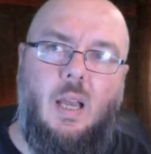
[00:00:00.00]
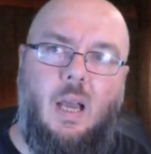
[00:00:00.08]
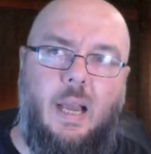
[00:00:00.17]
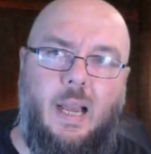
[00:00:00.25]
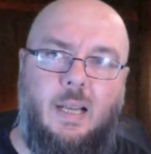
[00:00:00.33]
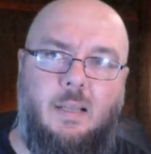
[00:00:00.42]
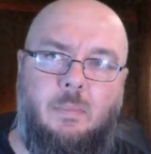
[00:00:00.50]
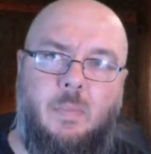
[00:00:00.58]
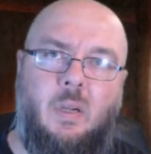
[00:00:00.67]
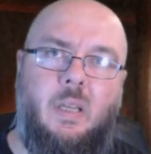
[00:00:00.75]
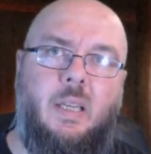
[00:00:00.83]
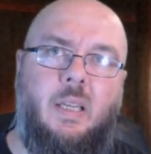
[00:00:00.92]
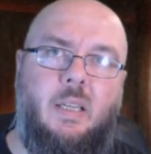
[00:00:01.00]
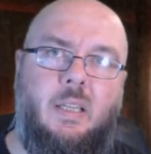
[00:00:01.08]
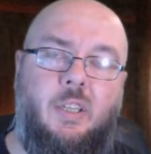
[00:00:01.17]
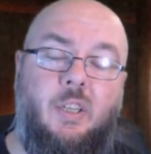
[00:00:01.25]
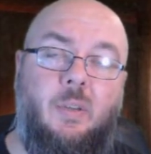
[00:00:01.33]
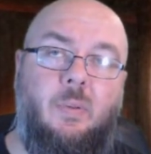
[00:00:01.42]
And my
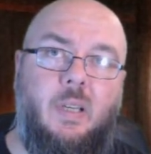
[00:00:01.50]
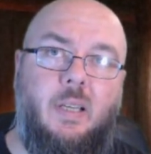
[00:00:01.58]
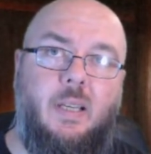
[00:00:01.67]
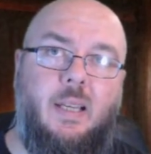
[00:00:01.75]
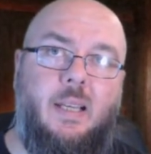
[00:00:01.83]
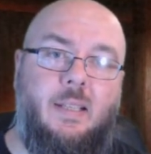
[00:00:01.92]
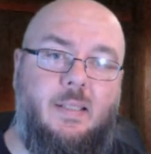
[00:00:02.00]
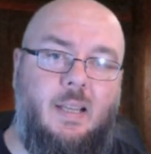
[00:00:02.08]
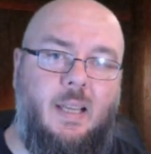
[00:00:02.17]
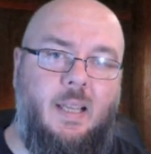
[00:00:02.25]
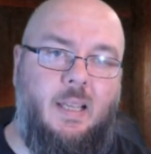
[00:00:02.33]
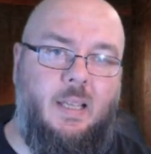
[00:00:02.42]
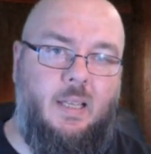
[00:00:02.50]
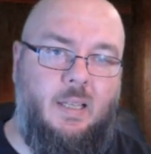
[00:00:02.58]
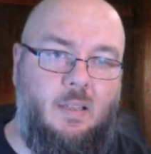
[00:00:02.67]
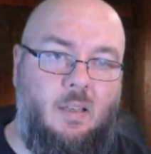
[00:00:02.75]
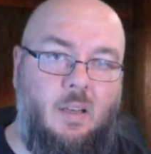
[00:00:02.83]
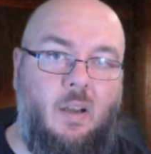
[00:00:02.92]
unit is a
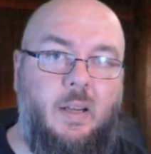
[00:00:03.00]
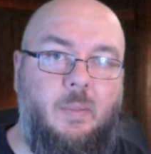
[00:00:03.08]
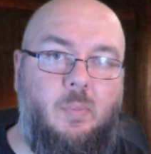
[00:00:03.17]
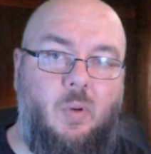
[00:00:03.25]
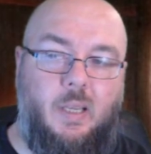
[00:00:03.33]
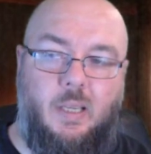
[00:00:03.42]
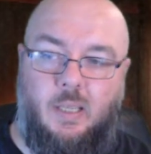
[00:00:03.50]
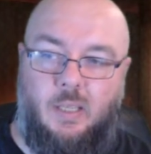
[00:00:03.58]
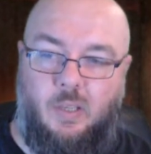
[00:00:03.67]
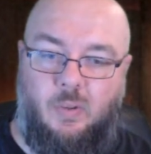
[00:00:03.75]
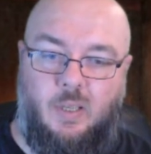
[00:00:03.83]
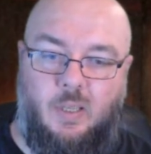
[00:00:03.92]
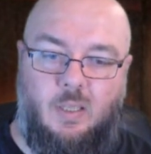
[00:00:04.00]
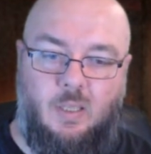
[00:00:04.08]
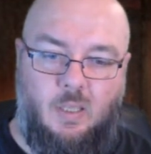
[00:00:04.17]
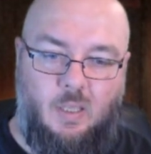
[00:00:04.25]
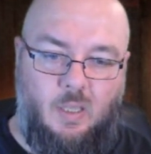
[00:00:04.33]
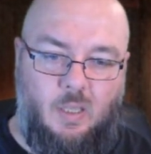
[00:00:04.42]
line breaking unit.
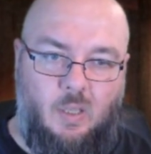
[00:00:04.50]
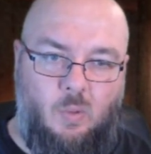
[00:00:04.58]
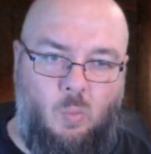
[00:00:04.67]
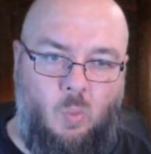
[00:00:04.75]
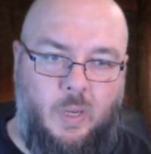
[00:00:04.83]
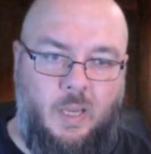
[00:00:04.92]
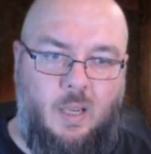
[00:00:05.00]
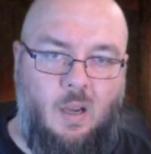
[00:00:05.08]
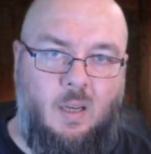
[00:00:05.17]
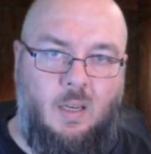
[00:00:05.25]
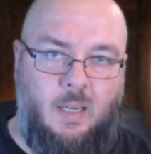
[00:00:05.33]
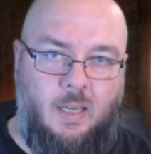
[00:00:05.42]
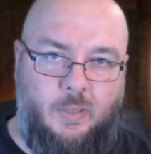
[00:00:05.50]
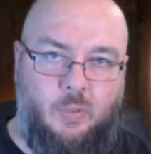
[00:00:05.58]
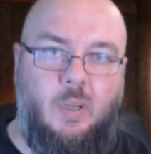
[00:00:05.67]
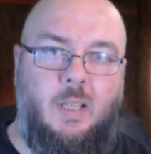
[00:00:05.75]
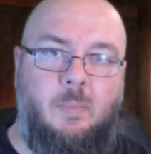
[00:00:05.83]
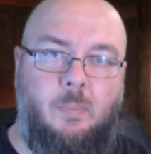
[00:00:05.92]
We are
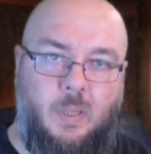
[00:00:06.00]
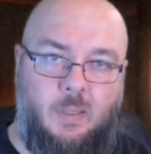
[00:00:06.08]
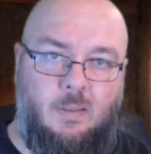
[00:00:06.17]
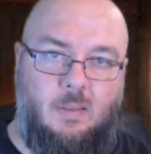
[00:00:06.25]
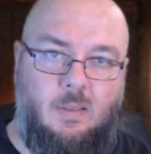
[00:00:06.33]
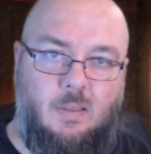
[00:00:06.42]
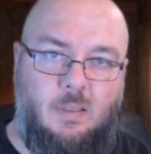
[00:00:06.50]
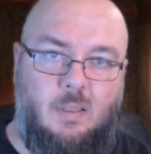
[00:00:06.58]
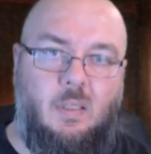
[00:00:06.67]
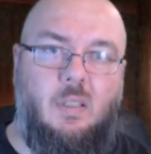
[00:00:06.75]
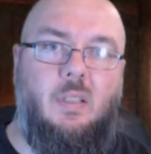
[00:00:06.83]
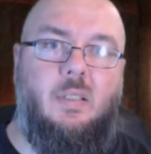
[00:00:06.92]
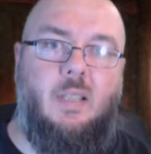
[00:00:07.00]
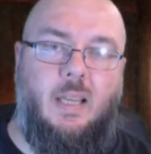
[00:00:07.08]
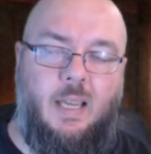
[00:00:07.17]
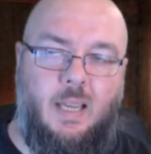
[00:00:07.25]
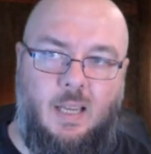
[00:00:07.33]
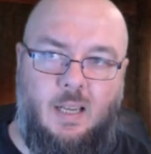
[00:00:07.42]
literally built to
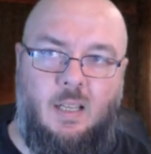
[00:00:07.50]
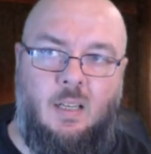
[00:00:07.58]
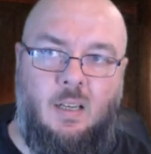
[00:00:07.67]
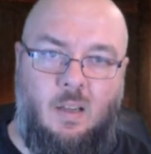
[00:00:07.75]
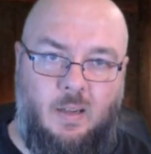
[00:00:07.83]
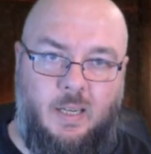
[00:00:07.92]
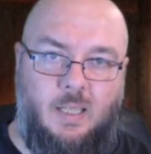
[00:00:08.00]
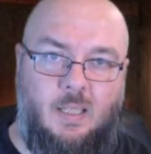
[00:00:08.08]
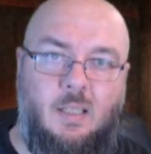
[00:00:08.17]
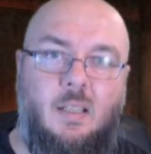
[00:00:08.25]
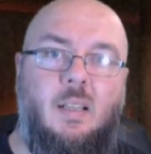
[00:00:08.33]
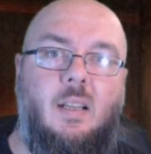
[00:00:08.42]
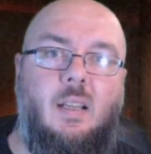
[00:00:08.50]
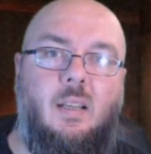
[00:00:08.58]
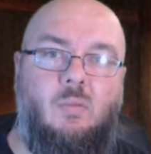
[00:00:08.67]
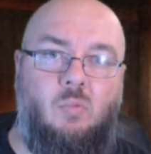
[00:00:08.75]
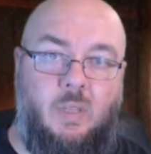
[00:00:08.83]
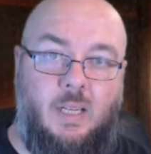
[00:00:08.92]
hit a line
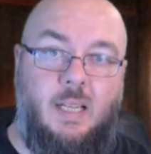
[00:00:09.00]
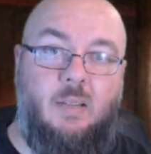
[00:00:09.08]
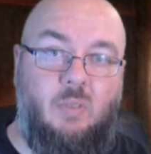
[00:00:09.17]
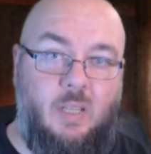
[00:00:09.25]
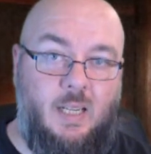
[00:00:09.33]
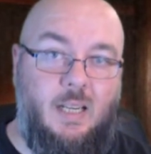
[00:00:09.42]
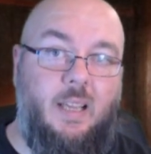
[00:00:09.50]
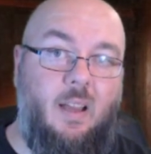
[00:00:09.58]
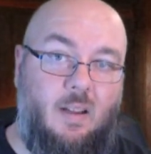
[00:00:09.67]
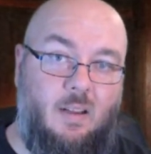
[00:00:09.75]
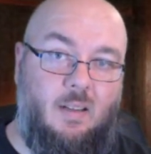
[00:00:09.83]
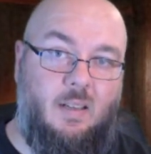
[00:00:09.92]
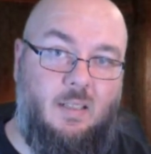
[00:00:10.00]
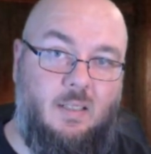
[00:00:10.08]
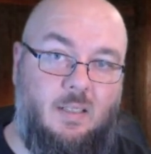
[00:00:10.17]
really, really hard,